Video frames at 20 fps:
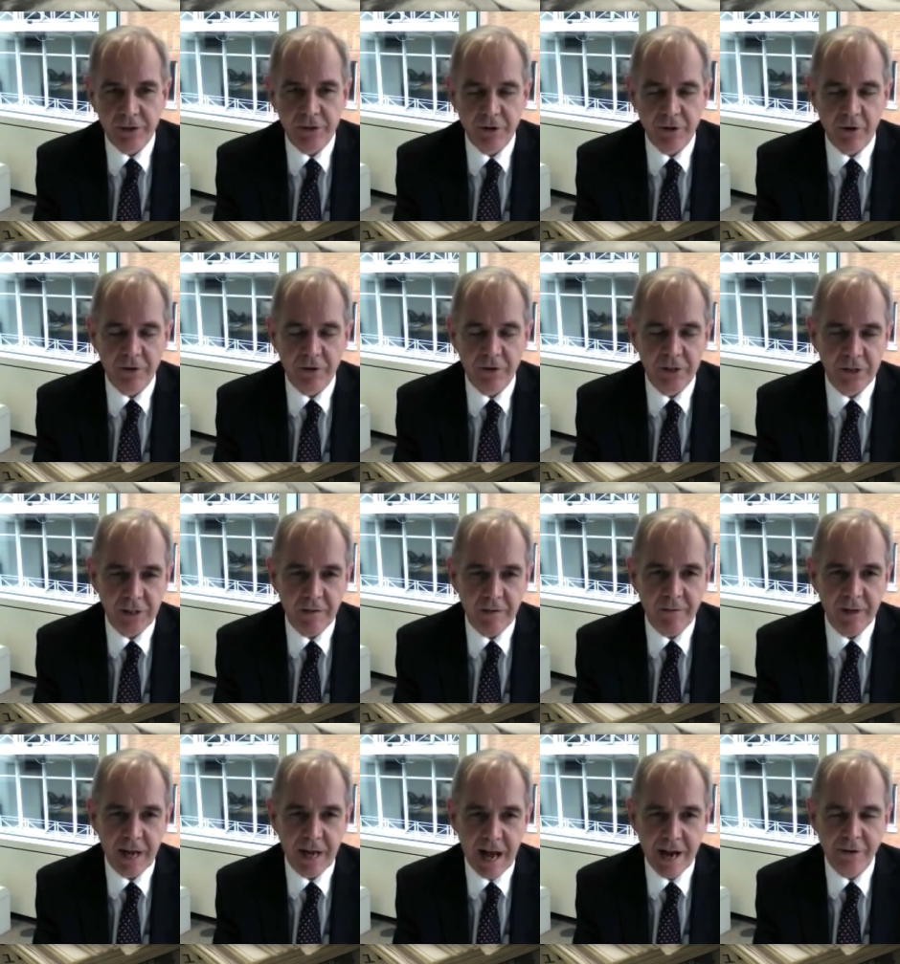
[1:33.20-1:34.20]
US authorities
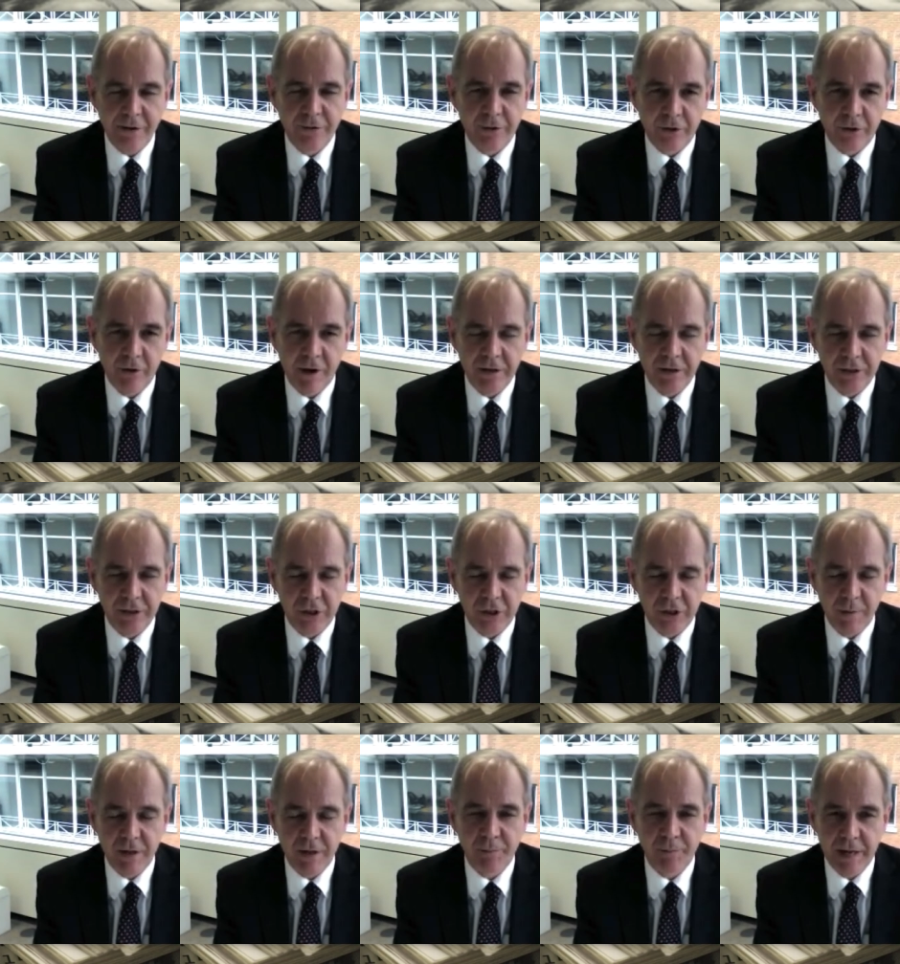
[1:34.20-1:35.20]
definitely handled the crisis
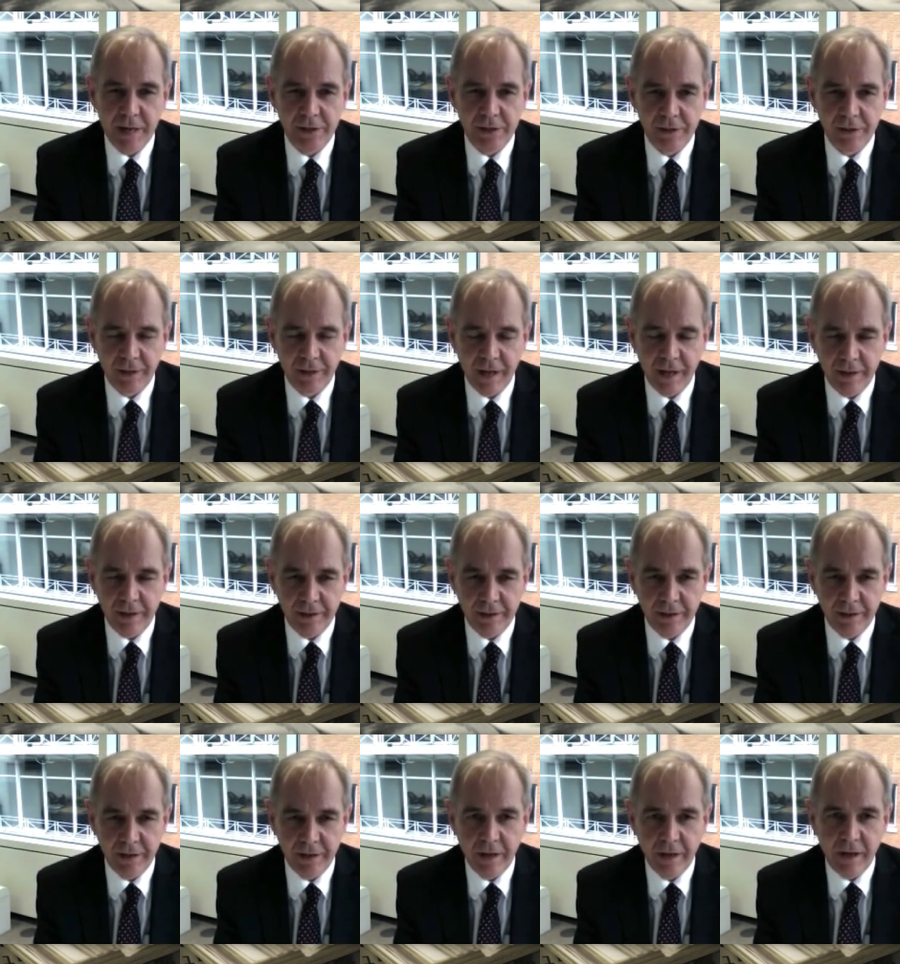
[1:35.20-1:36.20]
much better
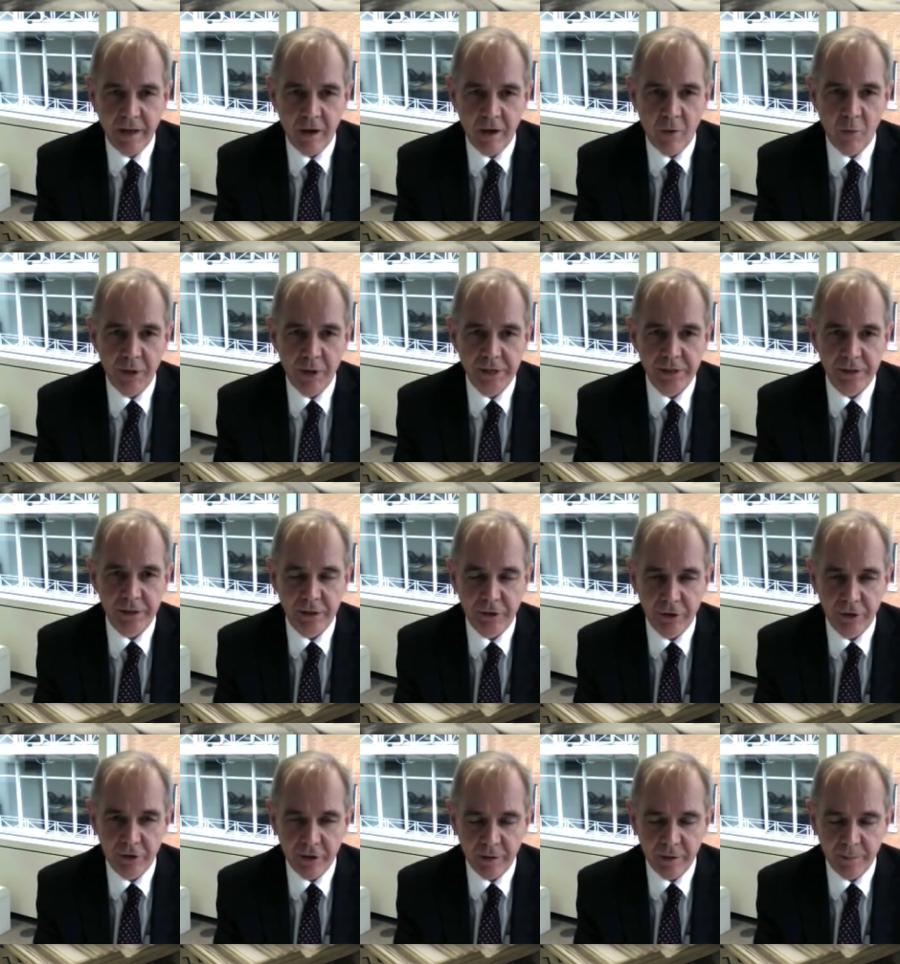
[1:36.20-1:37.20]
than uh, we did in
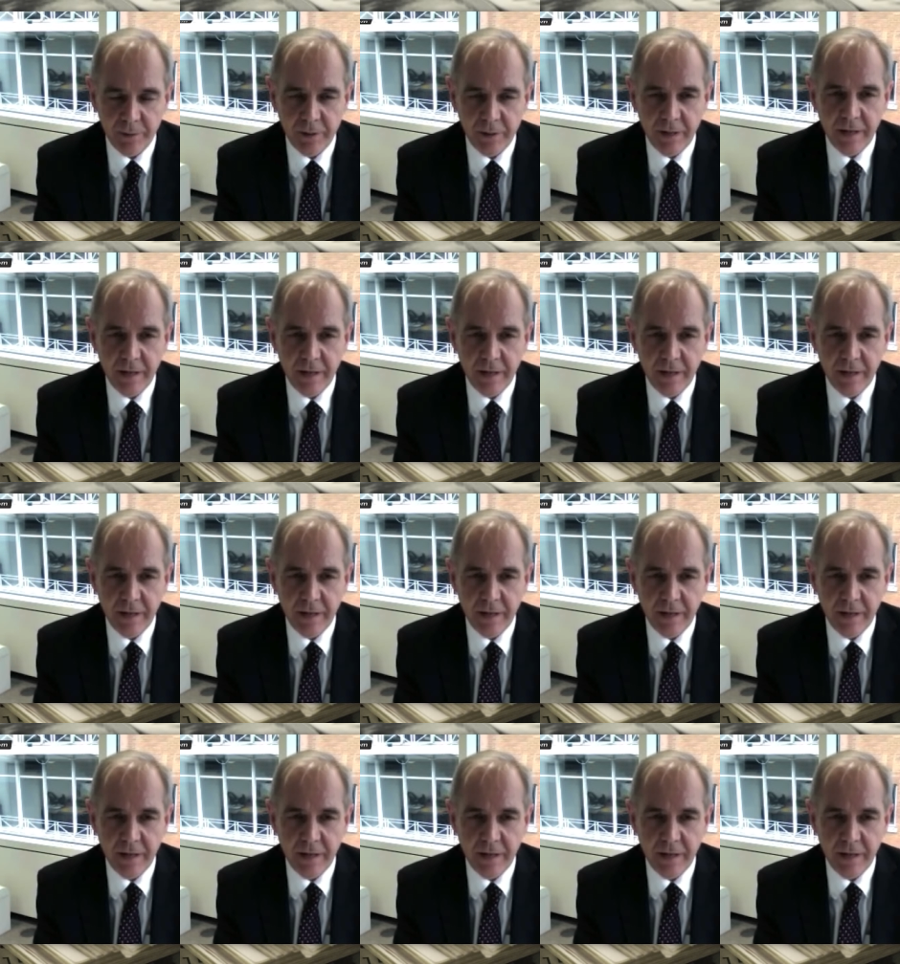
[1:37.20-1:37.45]
Europe.